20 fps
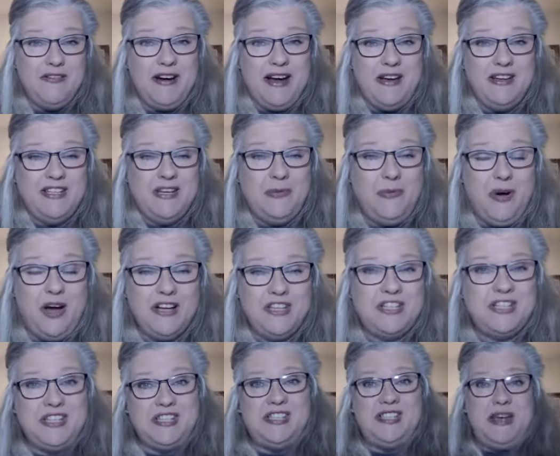right? To
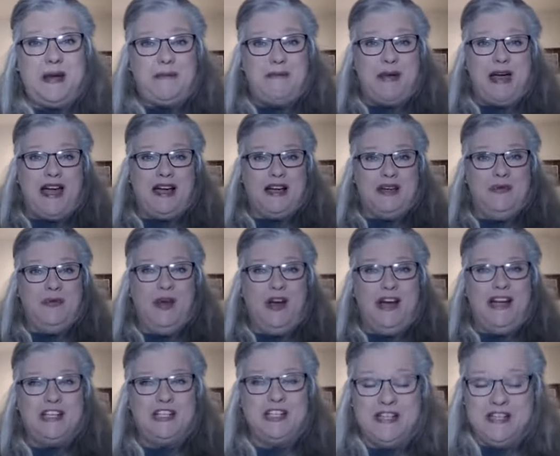watch, to step back and
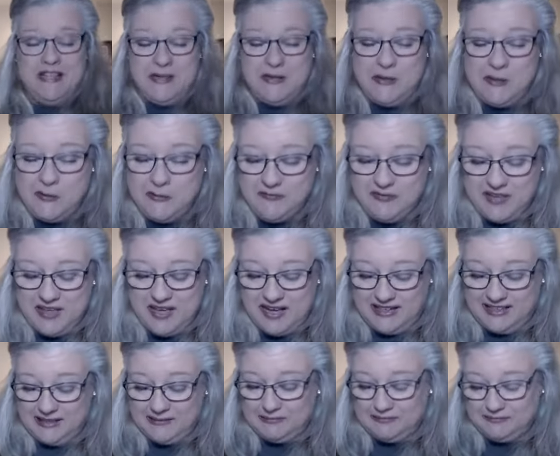watch.
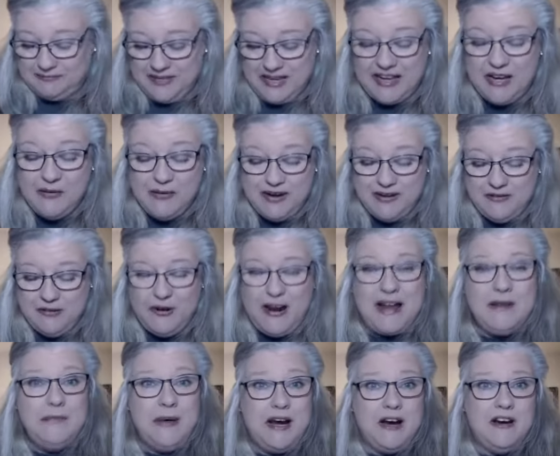Um, anyway,
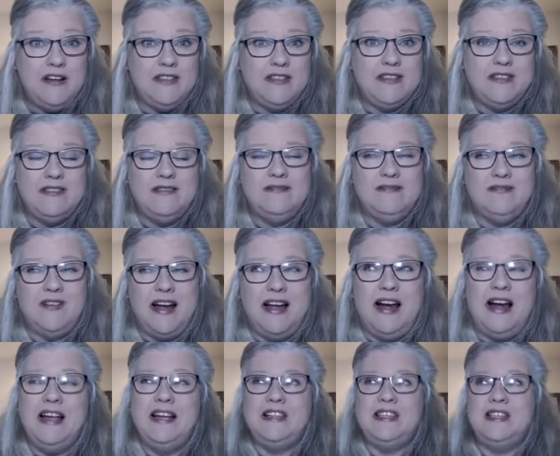grandparents,
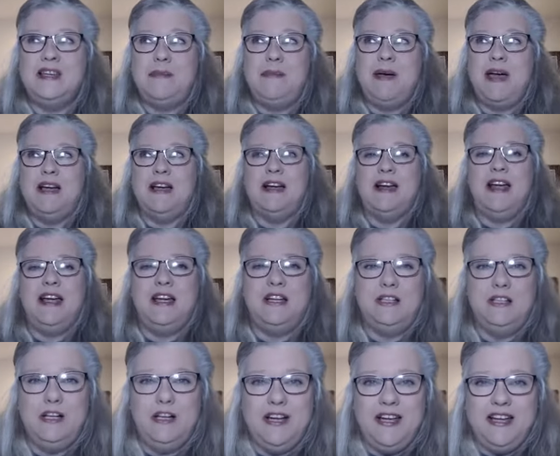right? I can step back and I
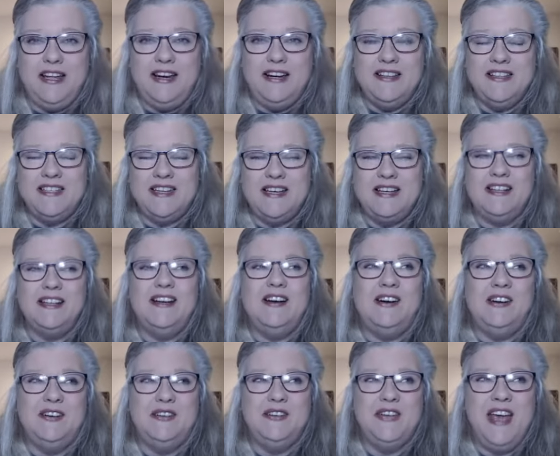can look in and say,
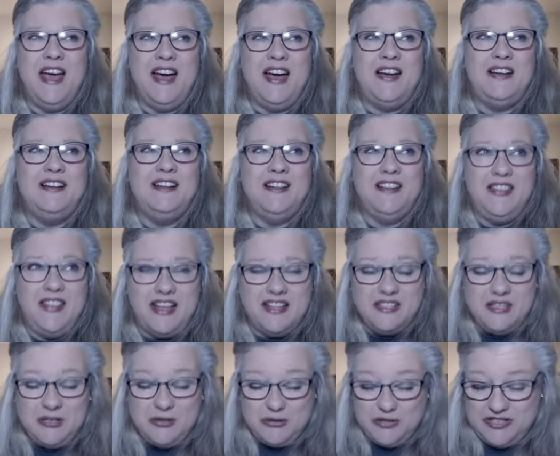oh yeah,
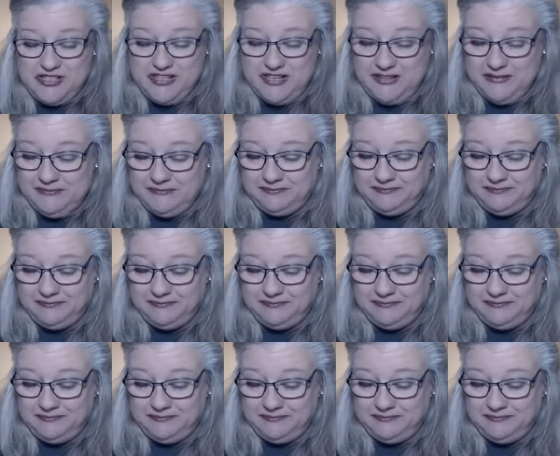that's interesting.